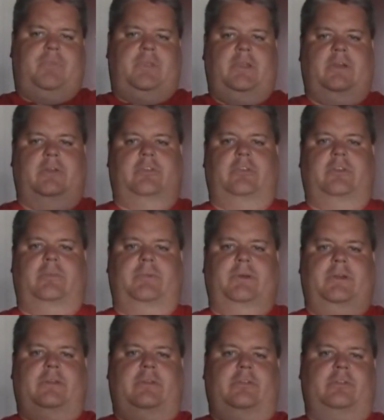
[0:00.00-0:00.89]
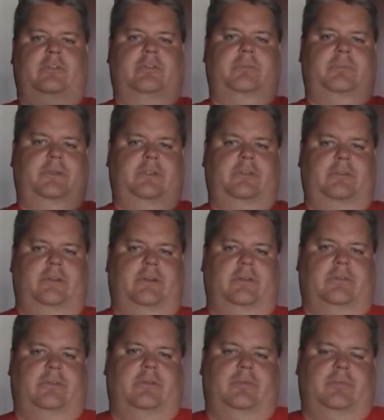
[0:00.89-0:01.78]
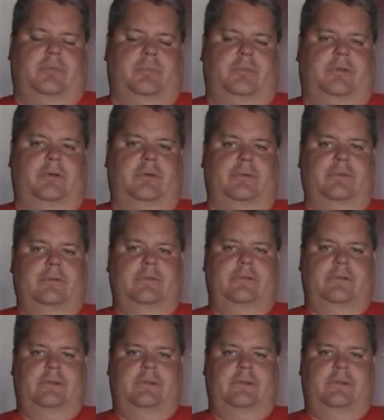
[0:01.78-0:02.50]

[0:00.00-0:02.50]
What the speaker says: I also have my other social links down in the description below.